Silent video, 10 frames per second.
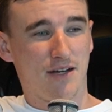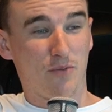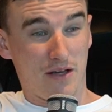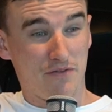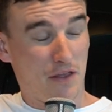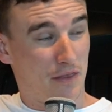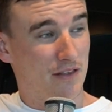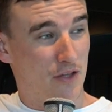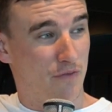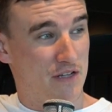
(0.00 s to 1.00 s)
Whatever you think
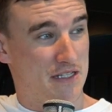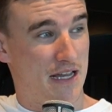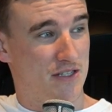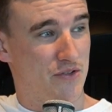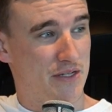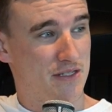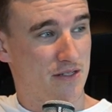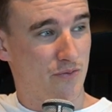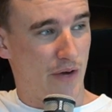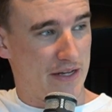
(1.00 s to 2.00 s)
the obvious answer is,
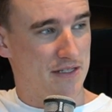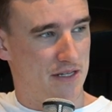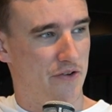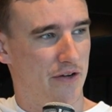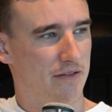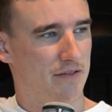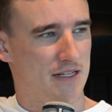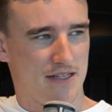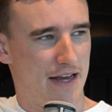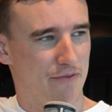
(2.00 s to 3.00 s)
reconsider it, because
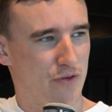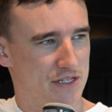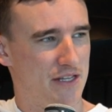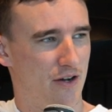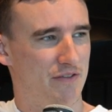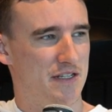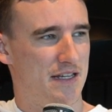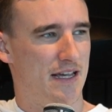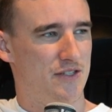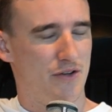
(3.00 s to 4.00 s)
it never is the obvious
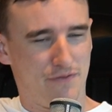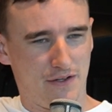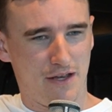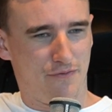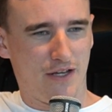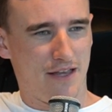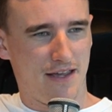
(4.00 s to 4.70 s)
answer. If you get the